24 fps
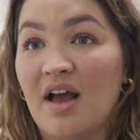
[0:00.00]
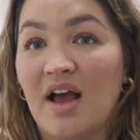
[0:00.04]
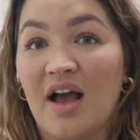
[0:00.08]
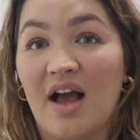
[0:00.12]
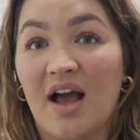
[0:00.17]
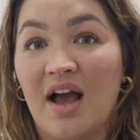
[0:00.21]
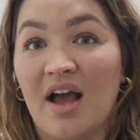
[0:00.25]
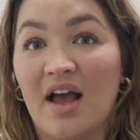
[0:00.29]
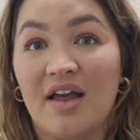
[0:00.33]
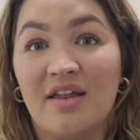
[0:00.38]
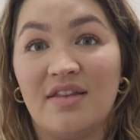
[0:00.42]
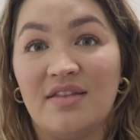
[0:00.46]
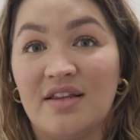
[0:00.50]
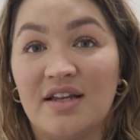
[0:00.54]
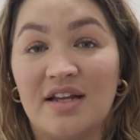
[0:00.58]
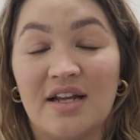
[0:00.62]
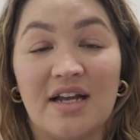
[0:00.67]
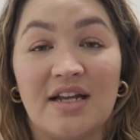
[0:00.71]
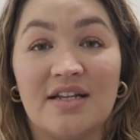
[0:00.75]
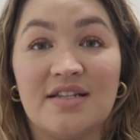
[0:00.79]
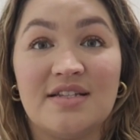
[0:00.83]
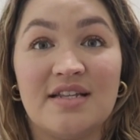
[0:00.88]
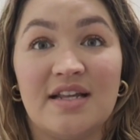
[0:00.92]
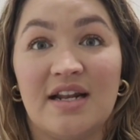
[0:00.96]
I think
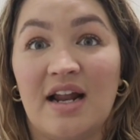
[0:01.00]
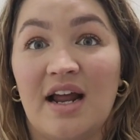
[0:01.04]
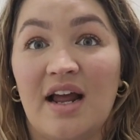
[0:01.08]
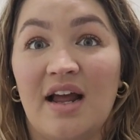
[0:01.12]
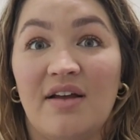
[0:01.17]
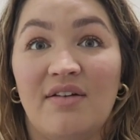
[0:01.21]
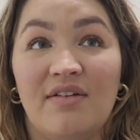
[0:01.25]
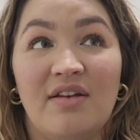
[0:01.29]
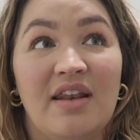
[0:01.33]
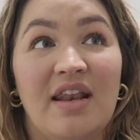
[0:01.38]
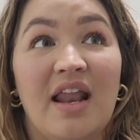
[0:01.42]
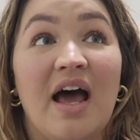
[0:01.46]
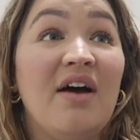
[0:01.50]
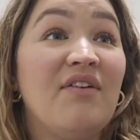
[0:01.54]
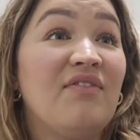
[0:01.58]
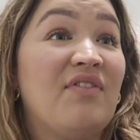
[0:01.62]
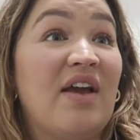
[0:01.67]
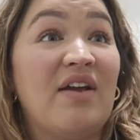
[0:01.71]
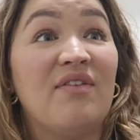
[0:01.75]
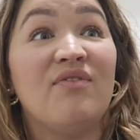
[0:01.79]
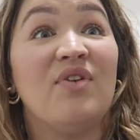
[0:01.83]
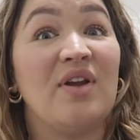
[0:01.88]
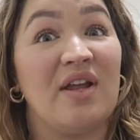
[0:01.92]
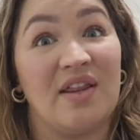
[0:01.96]
I said I love
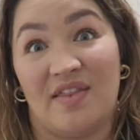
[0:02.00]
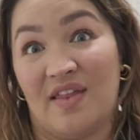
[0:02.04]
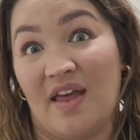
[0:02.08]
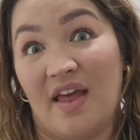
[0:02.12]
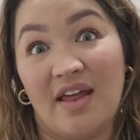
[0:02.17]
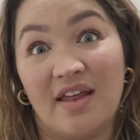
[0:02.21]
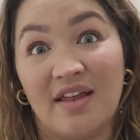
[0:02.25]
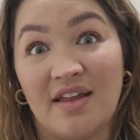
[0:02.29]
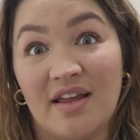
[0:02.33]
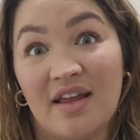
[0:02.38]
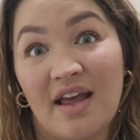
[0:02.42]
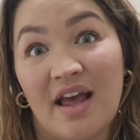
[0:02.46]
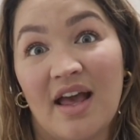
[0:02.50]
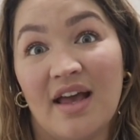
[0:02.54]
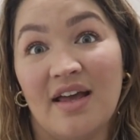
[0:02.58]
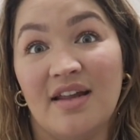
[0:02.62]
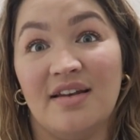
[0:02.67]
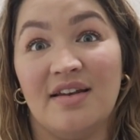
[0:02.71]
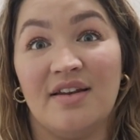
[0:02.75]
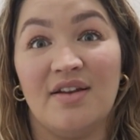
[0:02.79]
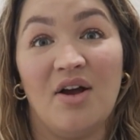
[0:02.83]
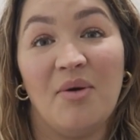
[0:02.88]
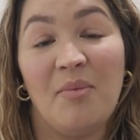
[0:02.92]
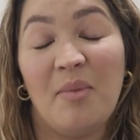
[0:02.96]
everything
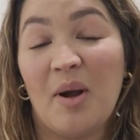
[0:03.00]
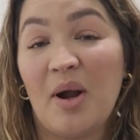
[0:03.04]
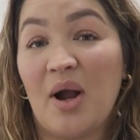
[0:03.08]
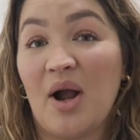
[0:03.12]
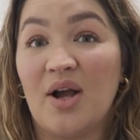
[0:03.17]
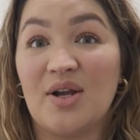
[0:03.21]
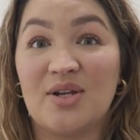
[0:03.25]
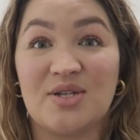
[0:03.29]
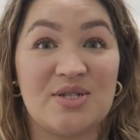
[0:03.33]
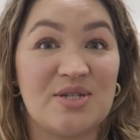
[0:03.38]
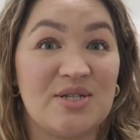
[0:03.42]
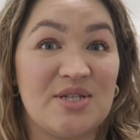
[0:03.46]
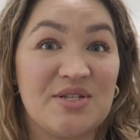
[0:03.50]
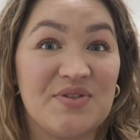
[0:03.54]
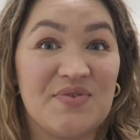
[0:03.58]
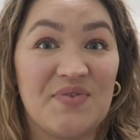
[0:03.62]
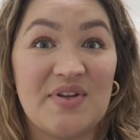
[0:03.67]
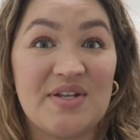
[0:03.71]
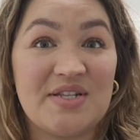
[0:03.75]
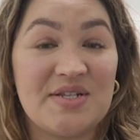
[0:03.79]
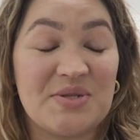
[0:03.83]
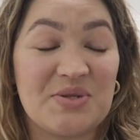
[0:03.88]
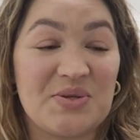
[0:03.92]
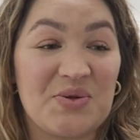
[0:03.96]
and oh my gosh this
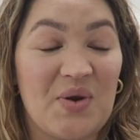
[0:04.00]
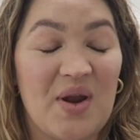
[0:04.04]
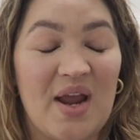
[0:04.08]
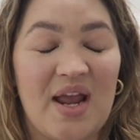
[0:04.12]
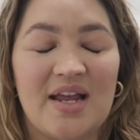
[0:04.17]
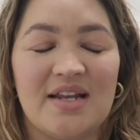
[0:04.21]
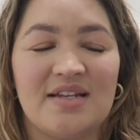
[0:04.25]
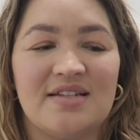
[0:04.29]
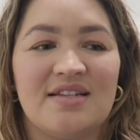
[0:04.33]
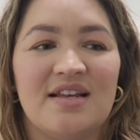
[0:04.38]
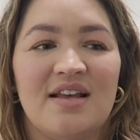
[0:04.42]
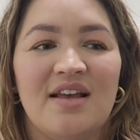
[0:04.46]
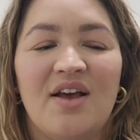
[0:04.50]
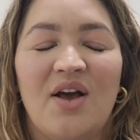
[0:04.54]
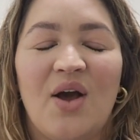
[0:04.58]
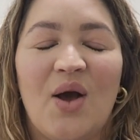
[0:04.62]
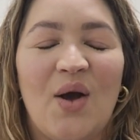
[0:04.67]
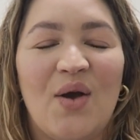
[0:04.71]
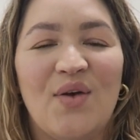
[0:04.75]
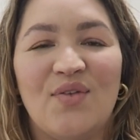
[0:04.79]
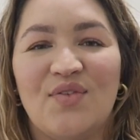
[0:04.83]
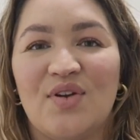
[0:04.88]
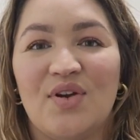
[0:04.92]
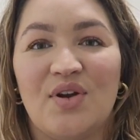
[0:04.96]
fit is great
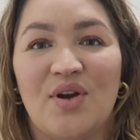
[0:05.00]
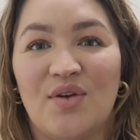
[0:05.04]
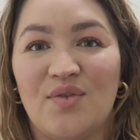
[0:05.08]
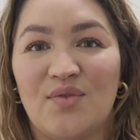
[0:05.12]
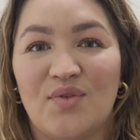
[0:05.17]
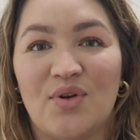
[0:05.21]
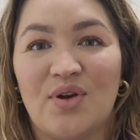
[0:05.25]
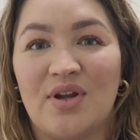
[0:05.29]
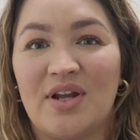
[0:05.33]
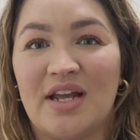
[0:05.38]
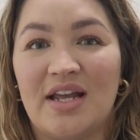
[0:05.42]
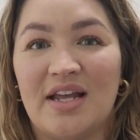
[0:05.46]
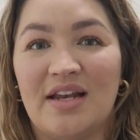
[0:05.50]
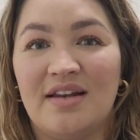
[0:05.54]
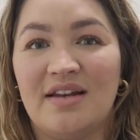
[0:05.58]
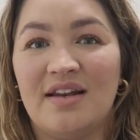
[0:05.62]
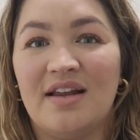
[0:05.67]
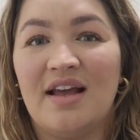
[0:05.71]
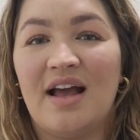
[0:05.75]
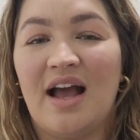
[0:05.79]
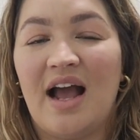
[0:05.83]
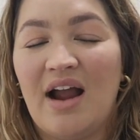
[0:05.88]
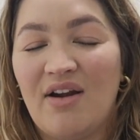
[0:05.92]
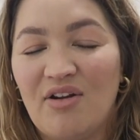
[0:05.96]
over and over
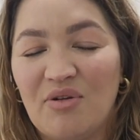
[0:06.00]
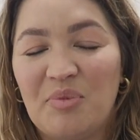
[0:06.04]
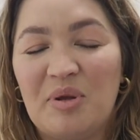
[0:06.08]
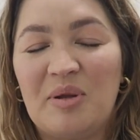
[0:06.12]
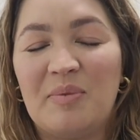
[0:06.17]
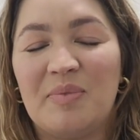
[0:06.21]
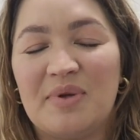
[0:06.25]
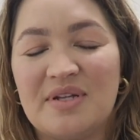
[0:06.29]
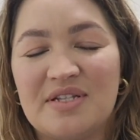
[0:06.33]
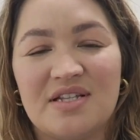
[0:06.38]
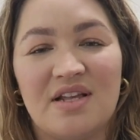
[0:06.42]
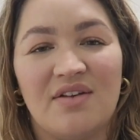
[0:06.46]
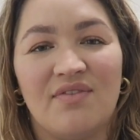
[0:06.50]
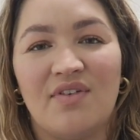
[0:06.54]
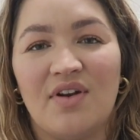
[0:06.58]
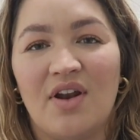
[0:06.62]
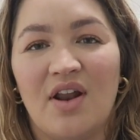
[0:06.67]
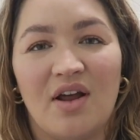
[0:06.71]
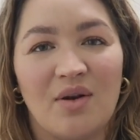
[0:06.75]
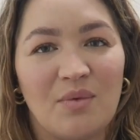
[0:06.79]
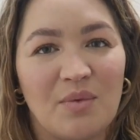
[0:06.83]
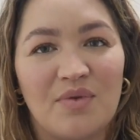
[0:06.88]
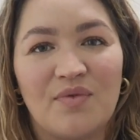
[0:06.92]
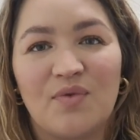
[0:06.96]
again. I repeat myself a
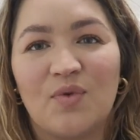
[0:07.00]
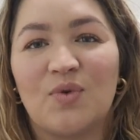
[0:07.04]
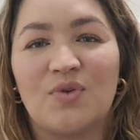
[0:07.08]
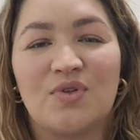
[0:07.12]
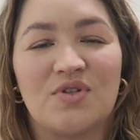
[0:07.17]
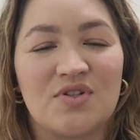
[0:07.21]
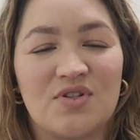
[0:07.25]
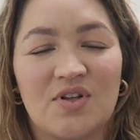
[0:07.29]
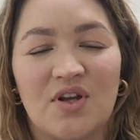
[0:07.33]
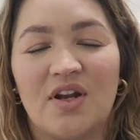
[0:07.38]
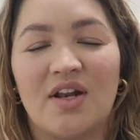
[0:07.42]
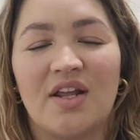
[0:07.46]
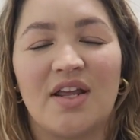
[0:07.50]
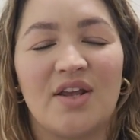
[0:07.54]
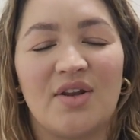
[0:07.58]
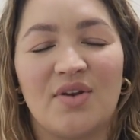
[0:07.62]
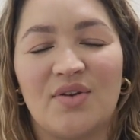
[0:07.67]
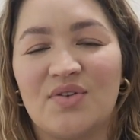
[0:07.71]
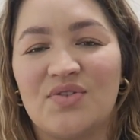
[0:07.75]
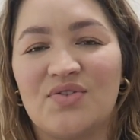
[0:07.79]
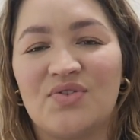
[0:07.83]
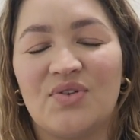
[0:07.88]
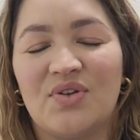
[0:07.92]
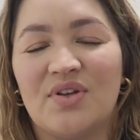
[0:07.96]
lot, we've all just got to get
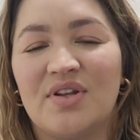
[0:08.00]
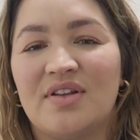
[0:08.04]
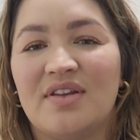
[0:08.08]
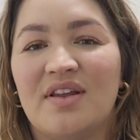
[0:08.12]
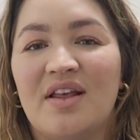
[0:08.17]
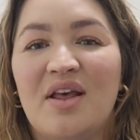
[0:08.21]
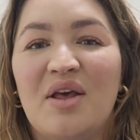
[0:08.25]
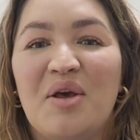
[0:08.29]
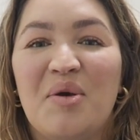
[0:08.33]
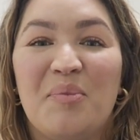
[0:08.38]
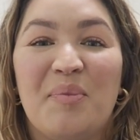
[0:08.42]
used to it.